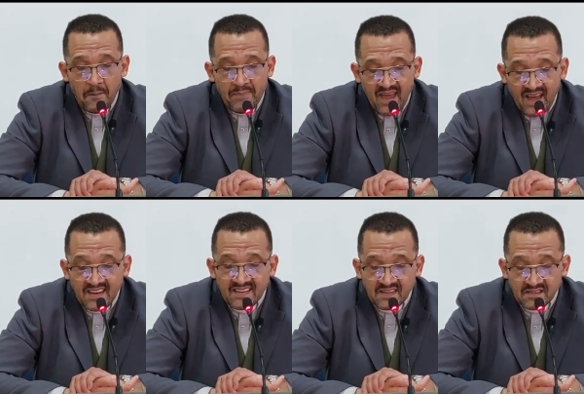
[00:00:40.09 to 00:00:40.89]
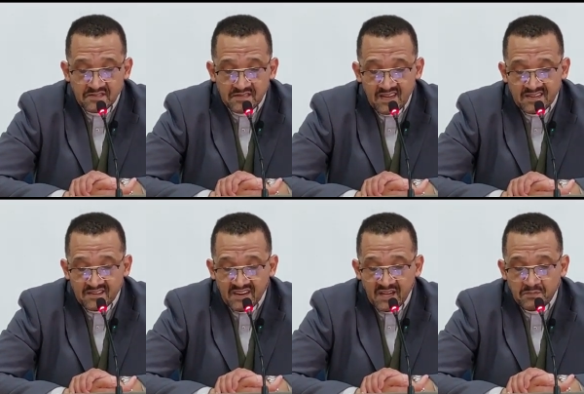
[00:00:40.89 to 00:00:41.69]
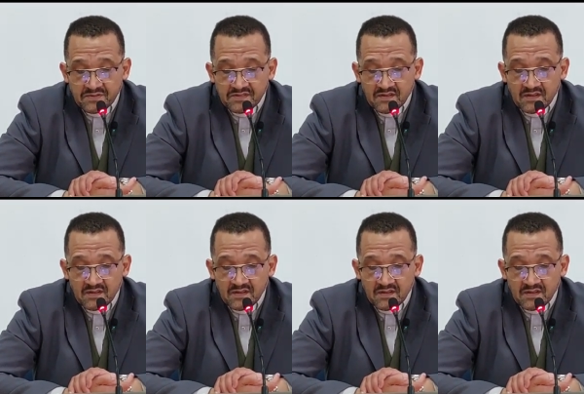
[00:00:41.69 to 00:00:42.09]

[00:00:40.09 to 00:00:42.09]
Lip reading: beheadings, and rapes.